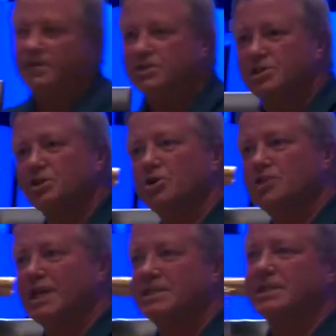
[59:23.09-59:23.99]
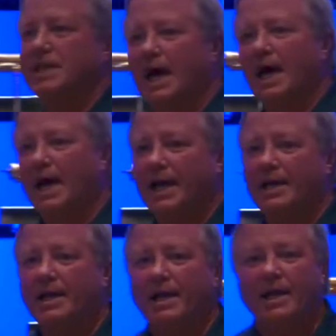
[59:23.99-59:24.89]
Cisco's
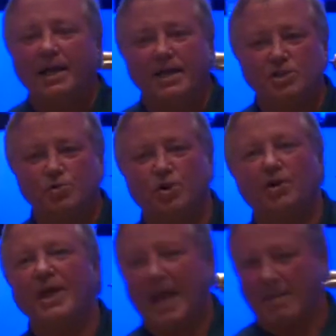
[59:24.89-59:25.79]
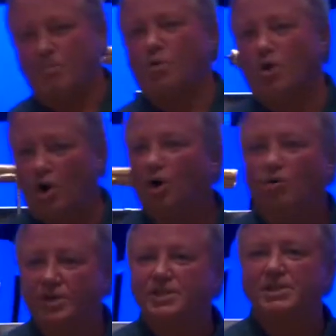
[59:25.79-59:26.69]
ACI is really a more
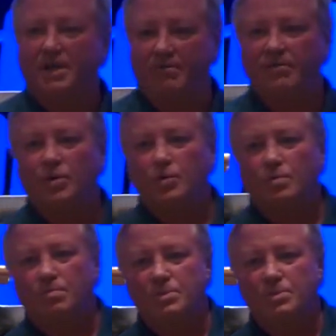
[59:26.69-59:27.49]
holistic view.